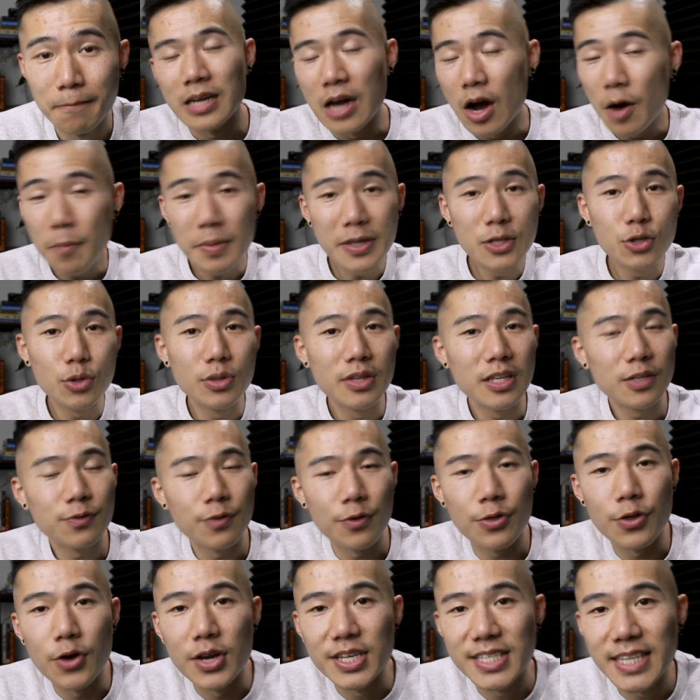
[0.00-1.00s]
Now, I've been doing this
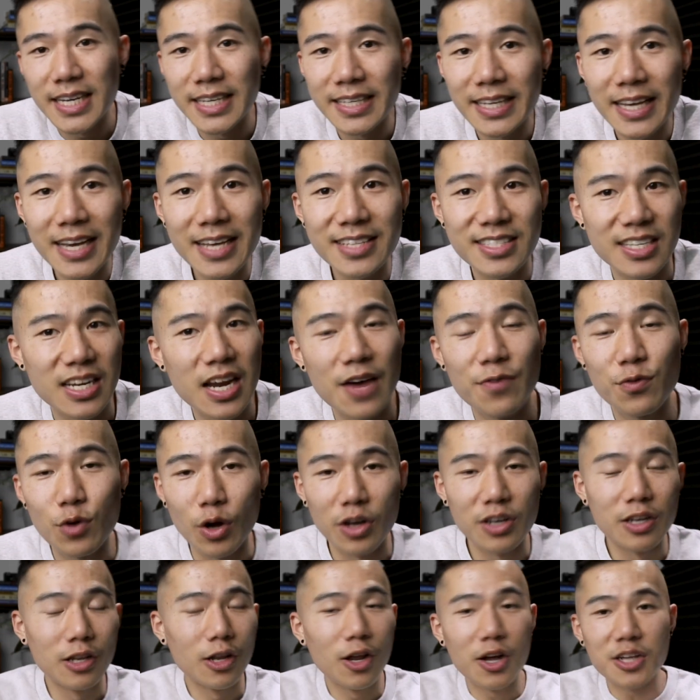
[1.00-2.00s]
for 13 years, and I've
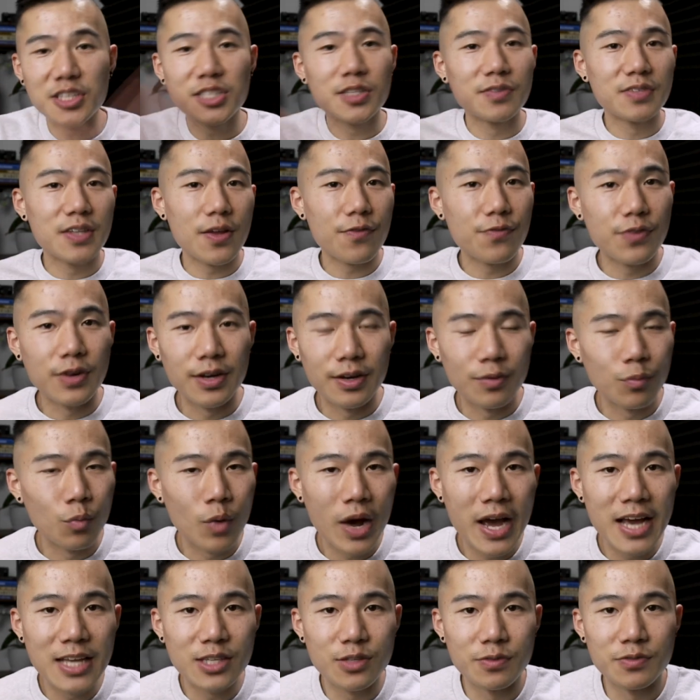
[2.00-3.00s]
got lots of different
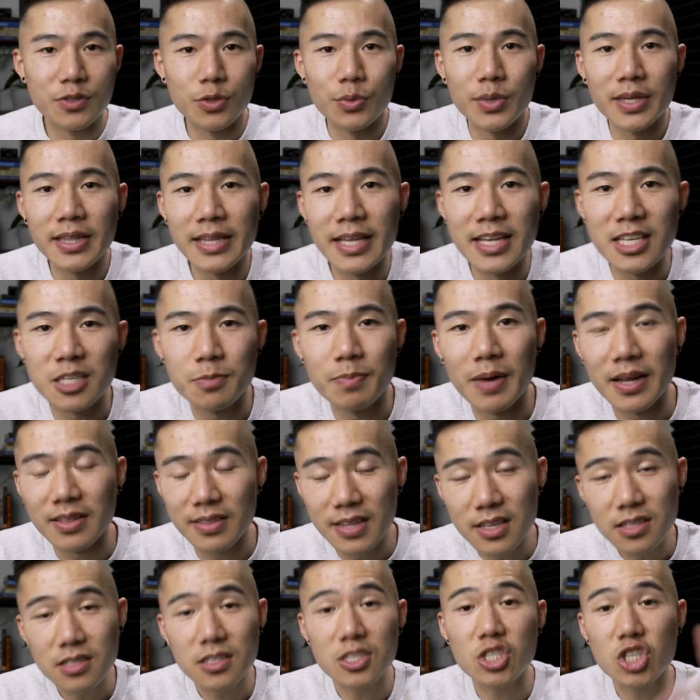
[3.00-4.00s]
ways of doing this, but
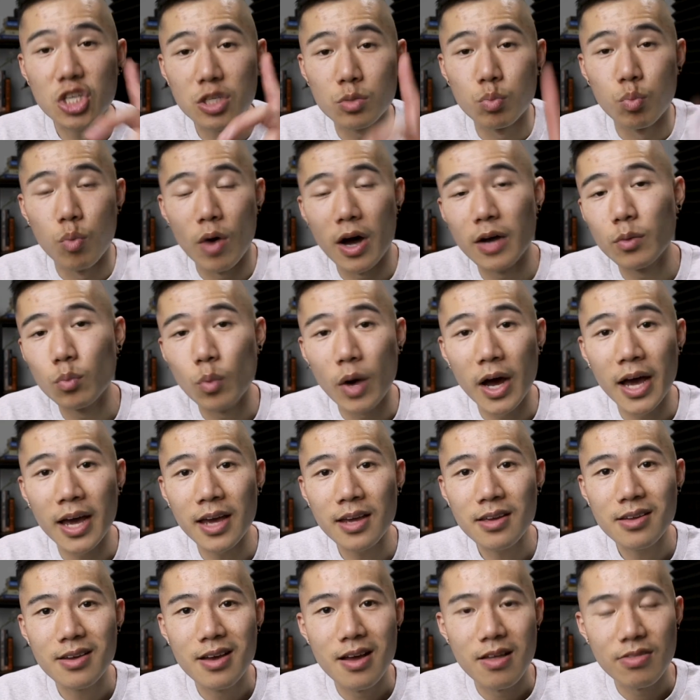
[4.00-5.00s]
this is just one
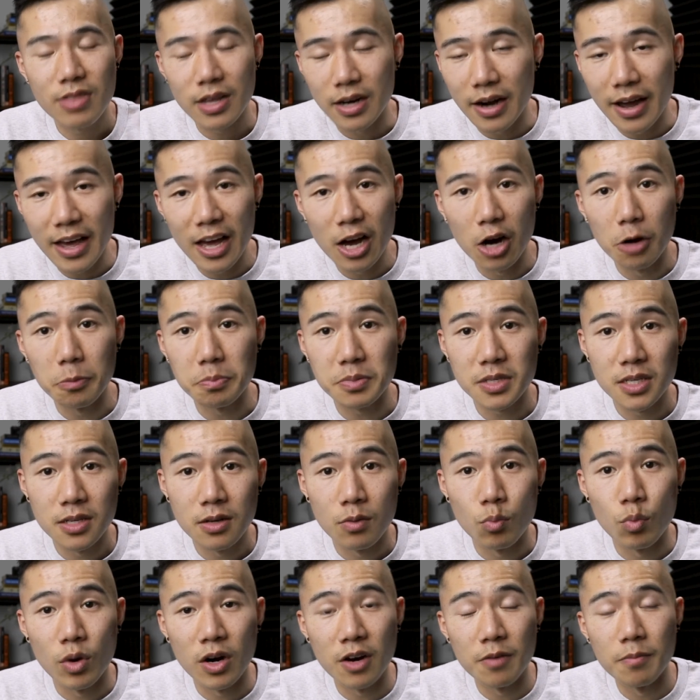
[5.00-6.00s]
way that I helped
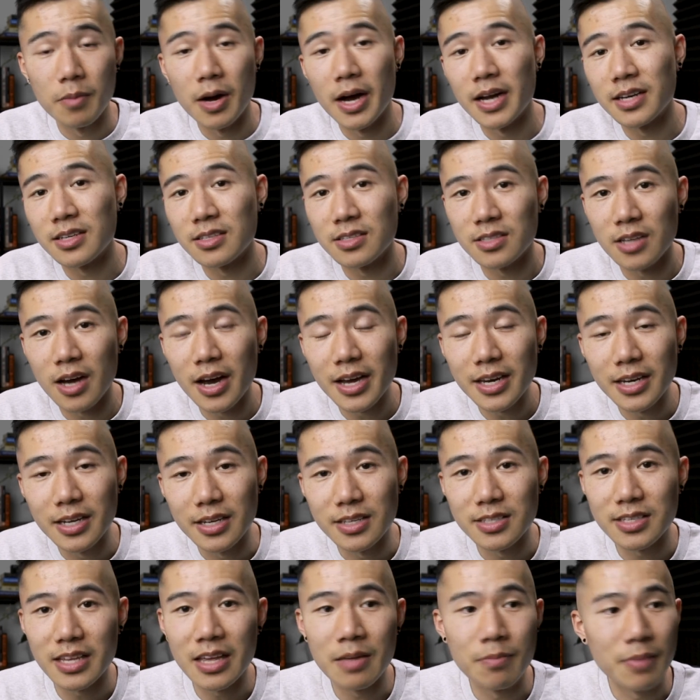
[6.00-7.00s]
one of my
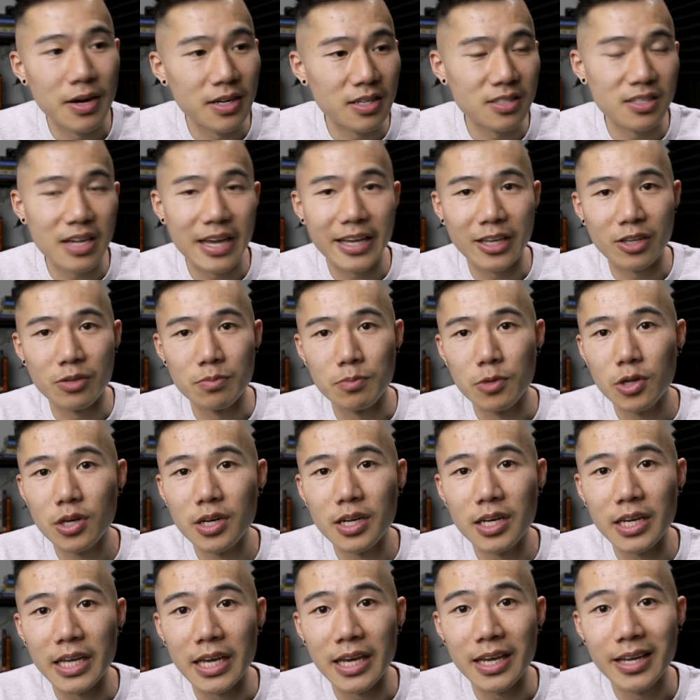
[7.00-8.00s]
designers in my design
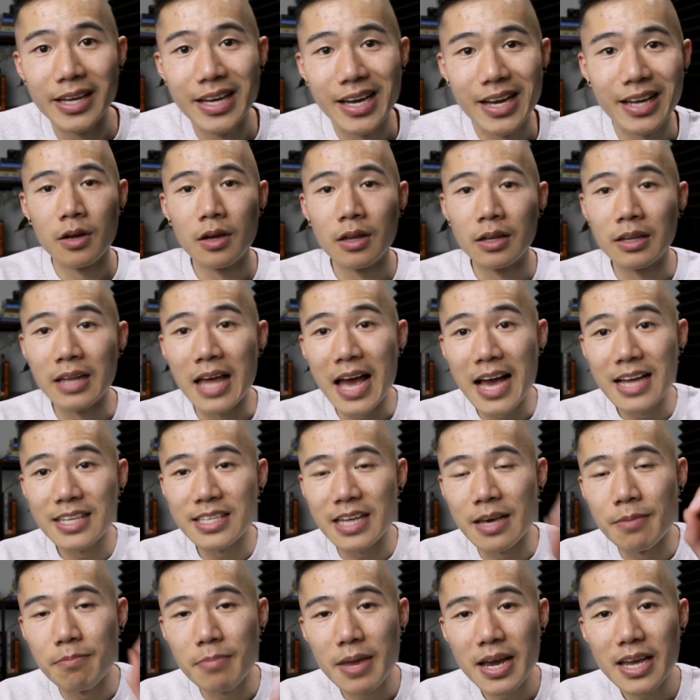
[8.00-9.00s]
community land
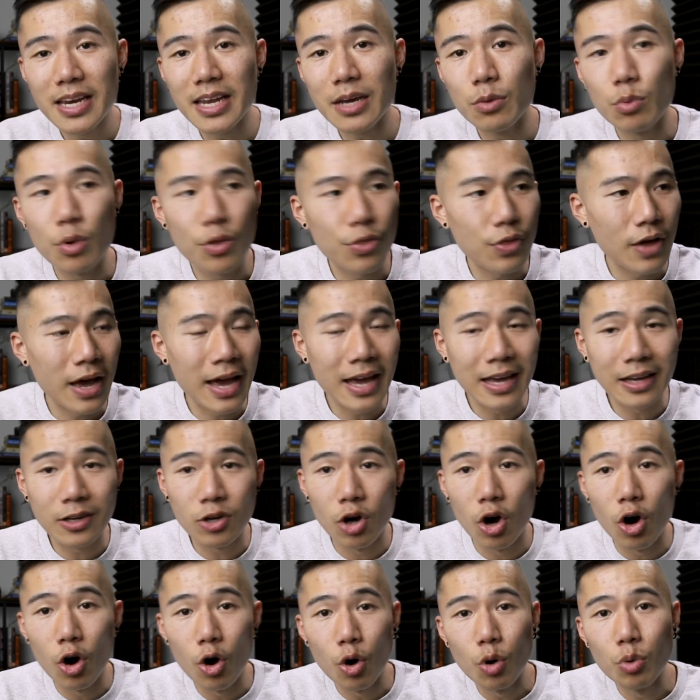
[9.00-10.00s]
a meeting with a
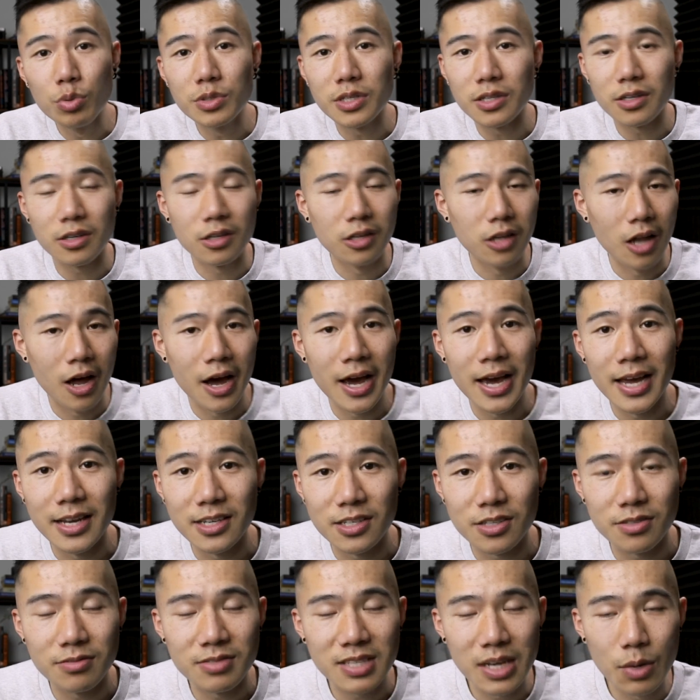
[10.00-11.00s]
cold
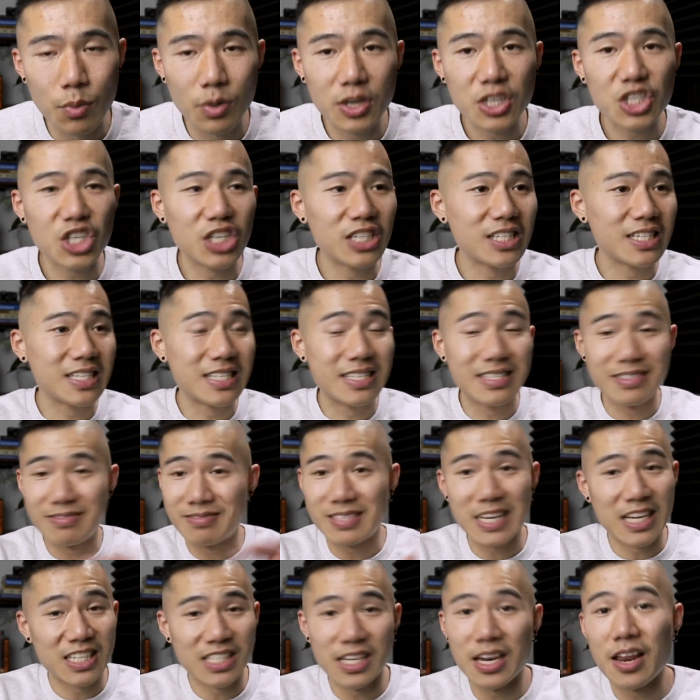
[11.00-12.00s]
client. Someone she
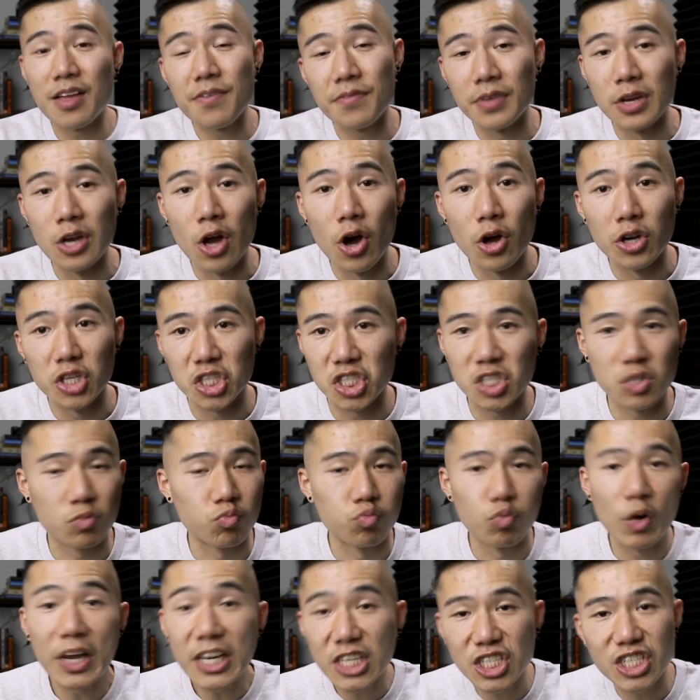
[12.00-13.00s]
doesn't even know, she just
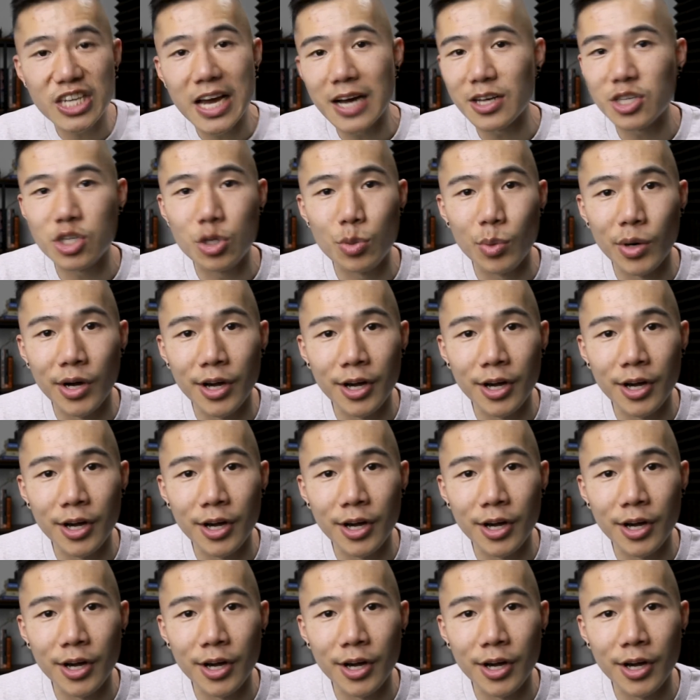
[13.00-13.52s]
reached out to